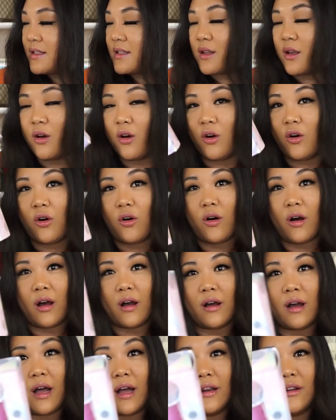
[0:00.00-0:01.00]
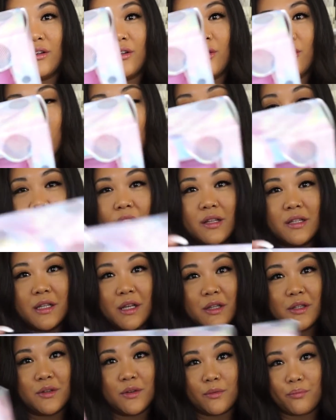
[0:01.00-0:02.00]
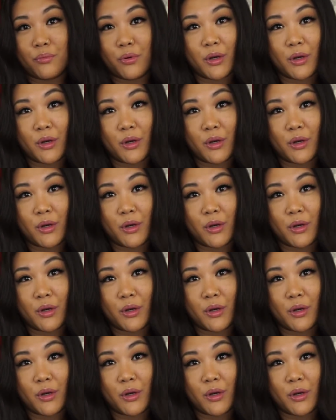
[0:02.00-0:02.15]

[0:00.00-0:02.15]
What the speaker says: So I don't know what I was gonna do,